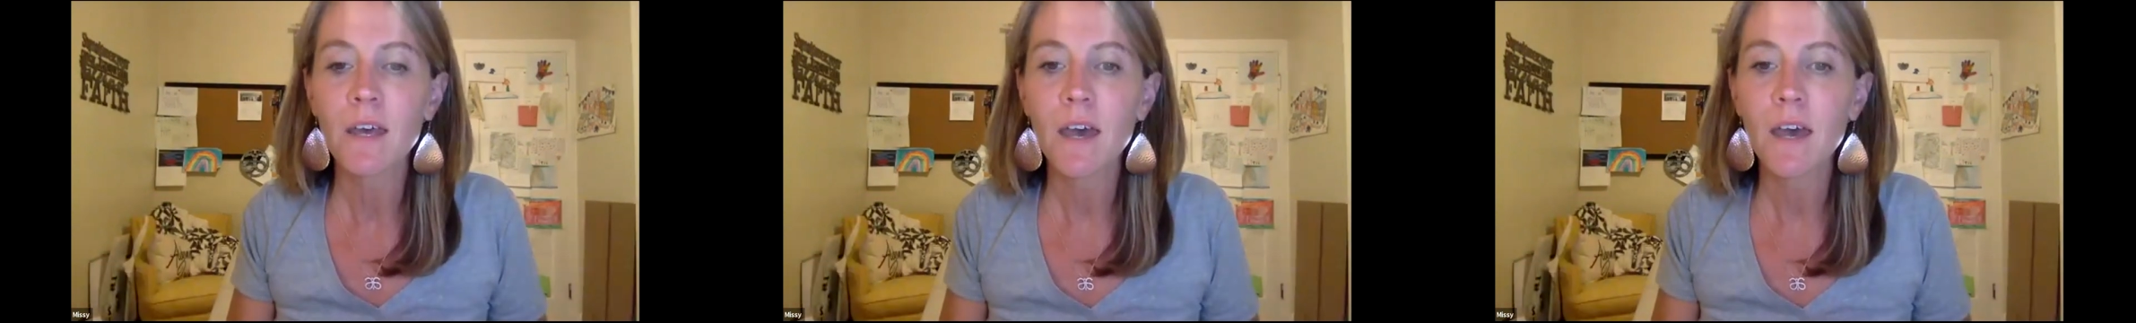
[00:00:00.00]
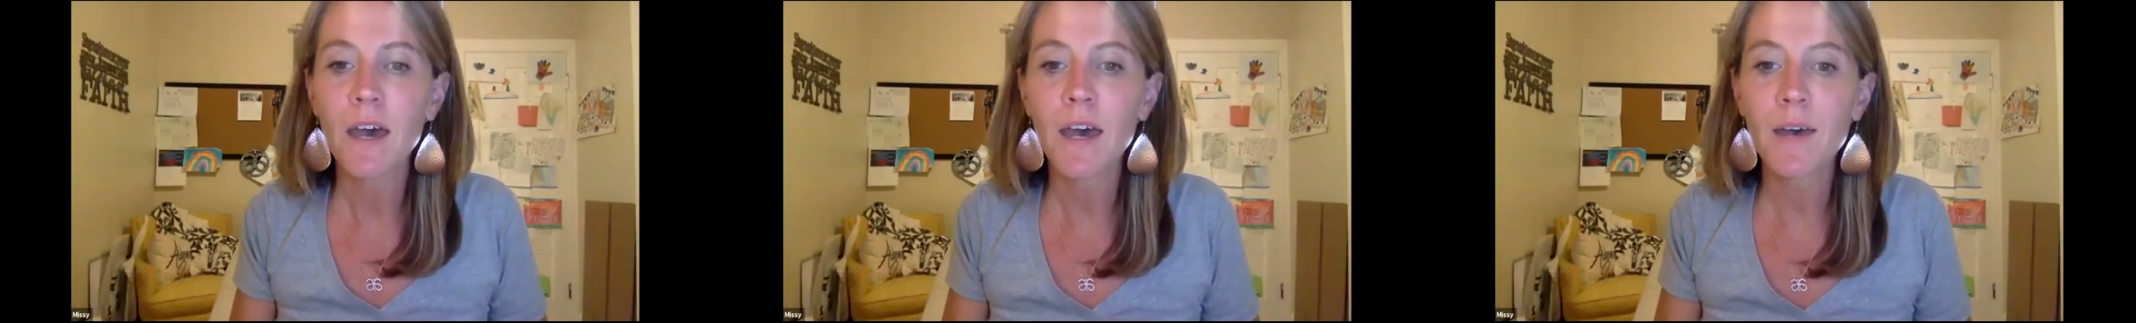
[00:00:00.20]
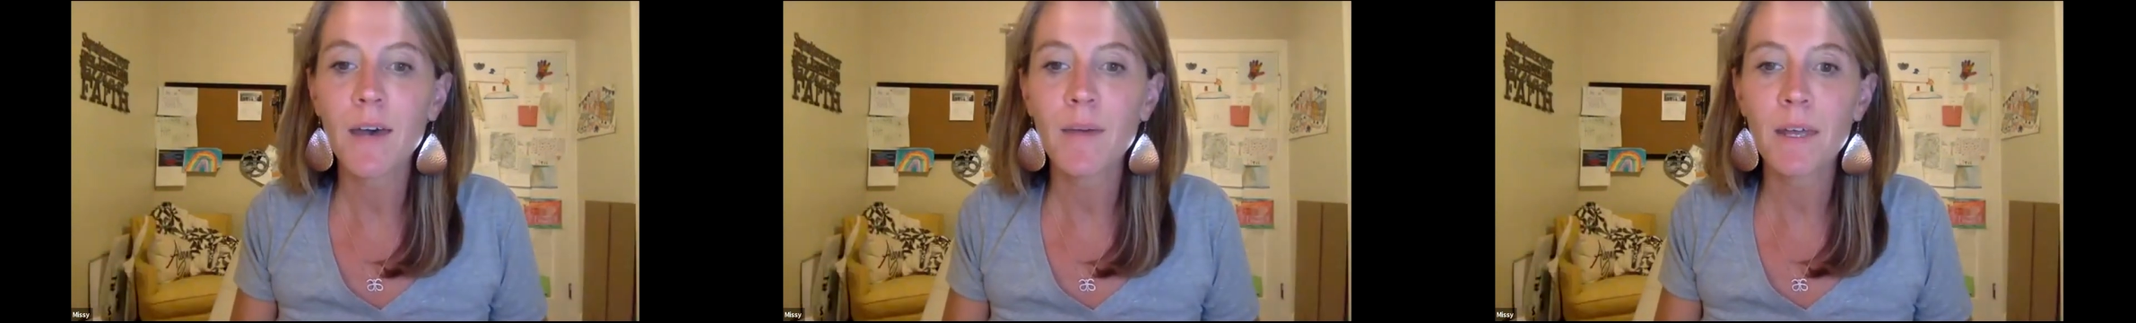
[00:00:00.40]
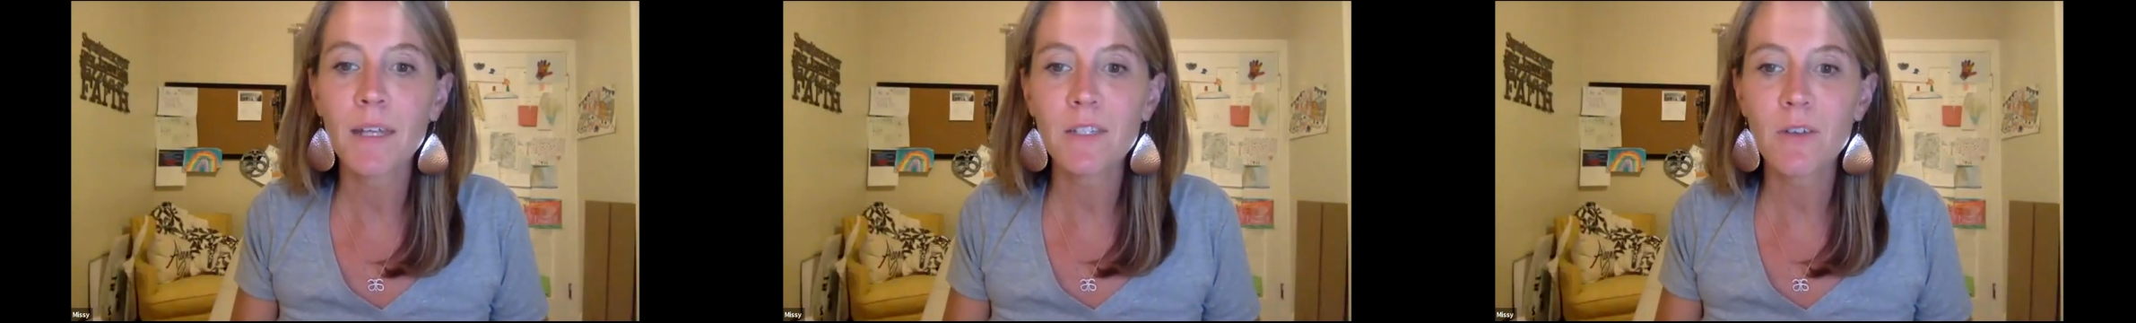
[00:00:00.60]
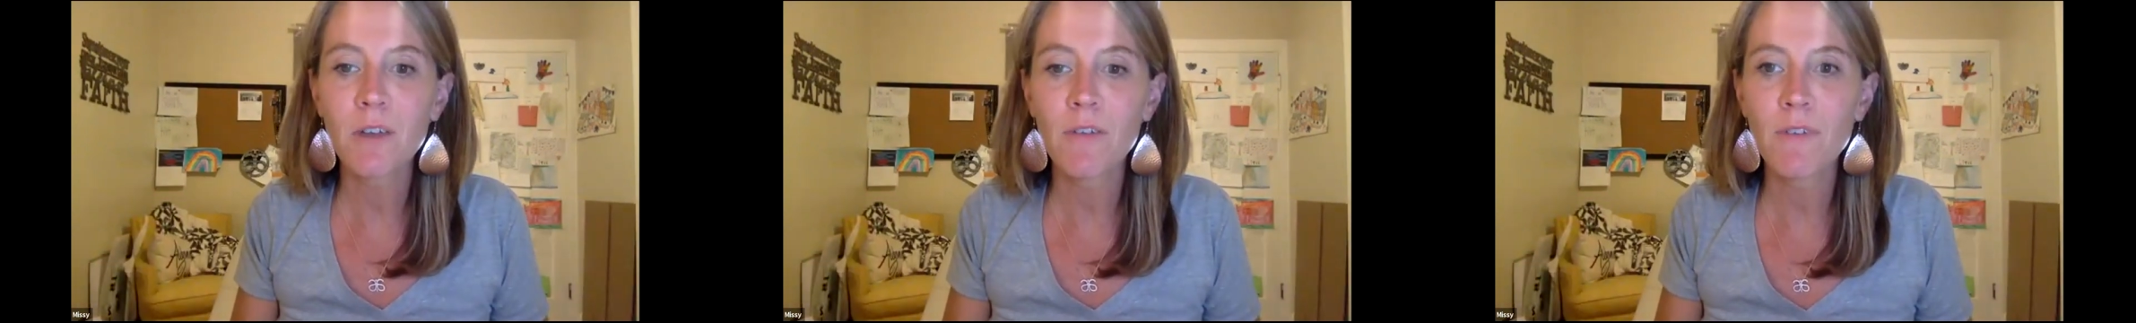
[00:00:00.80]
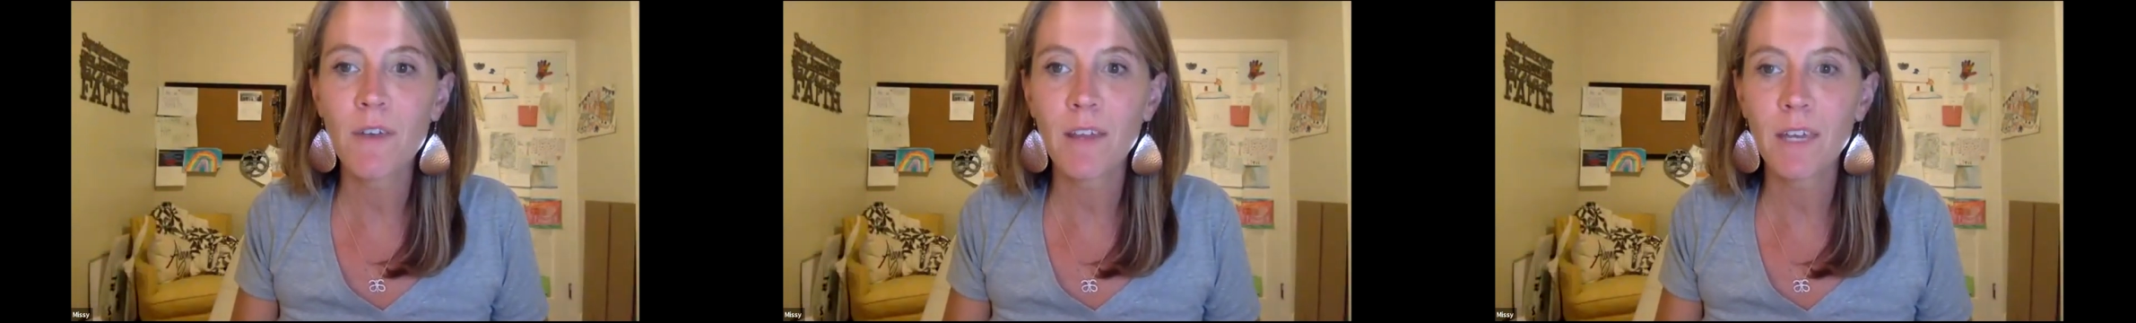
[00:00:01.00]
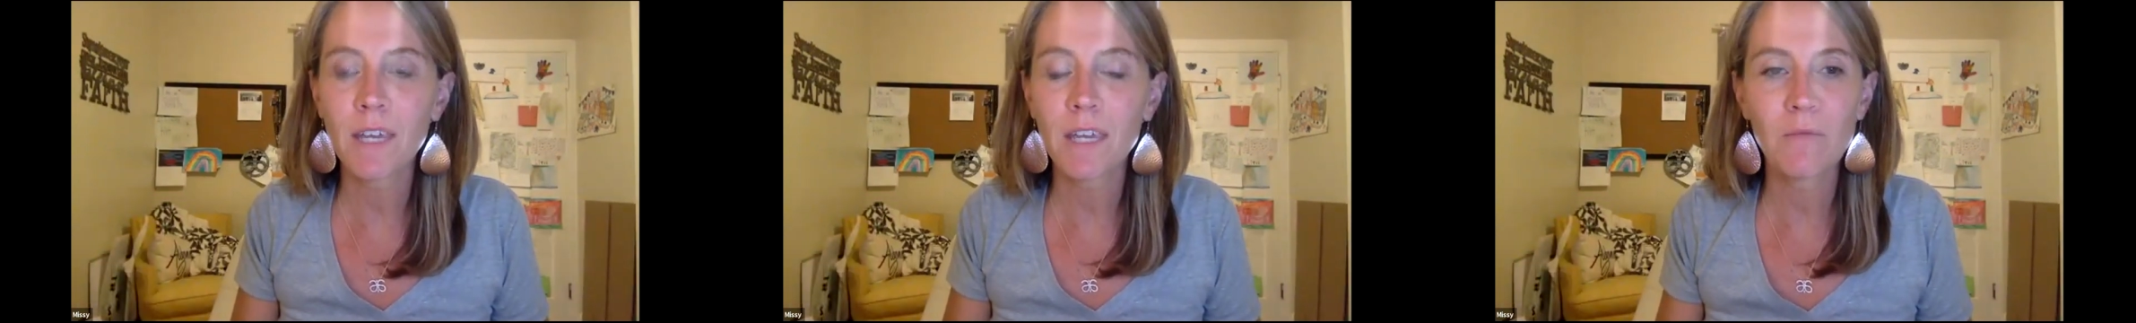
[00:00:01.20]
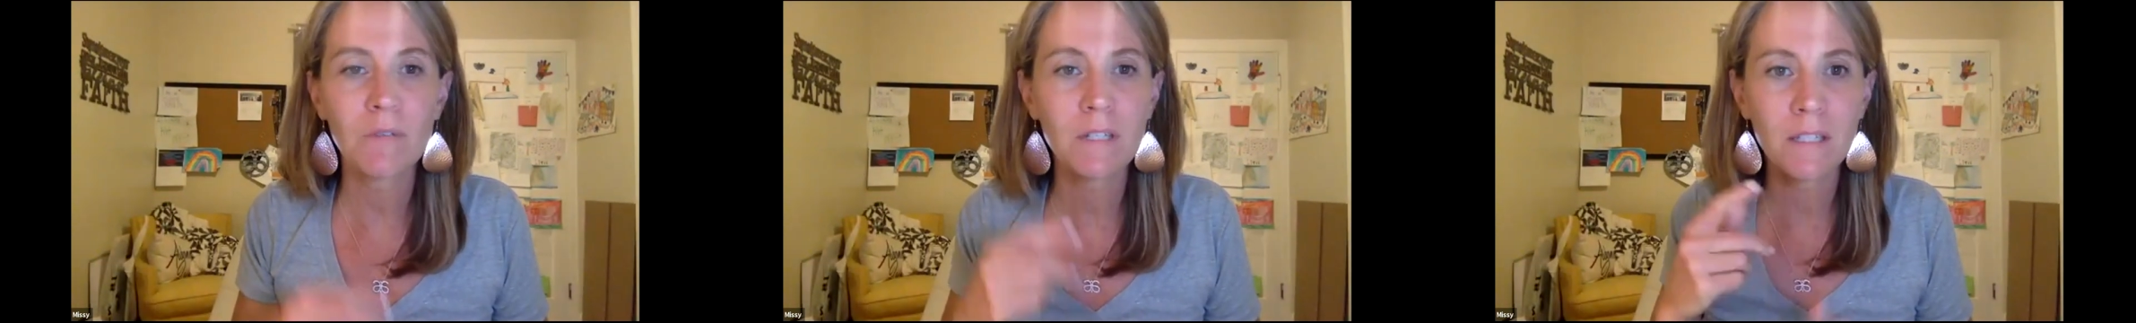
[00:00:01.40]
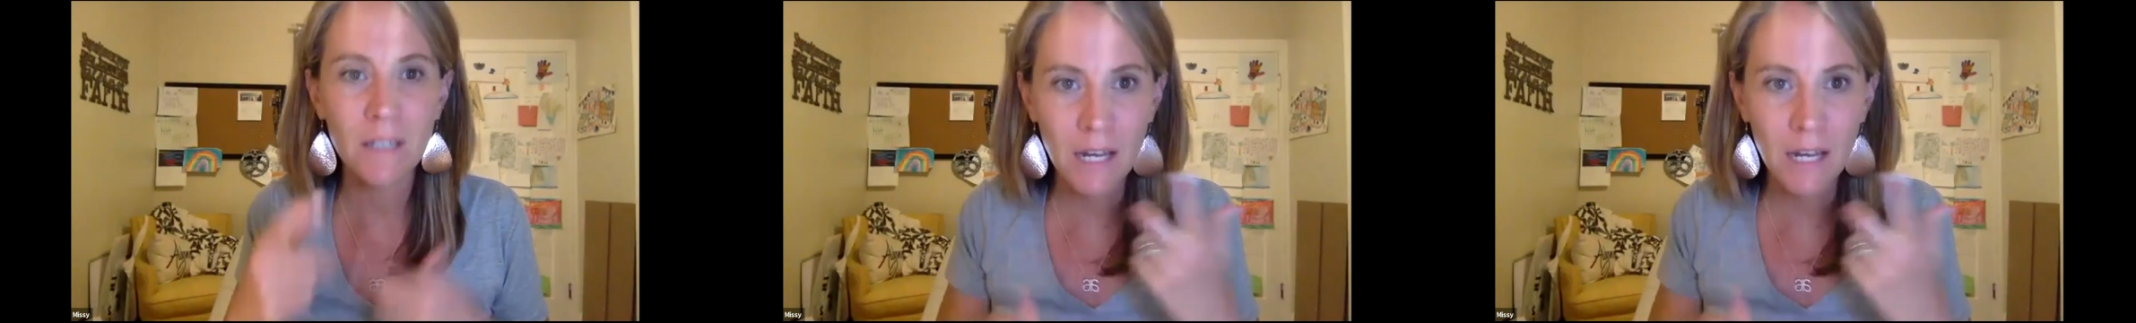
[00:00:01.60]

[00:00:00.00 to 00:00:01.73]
And so I felt like it was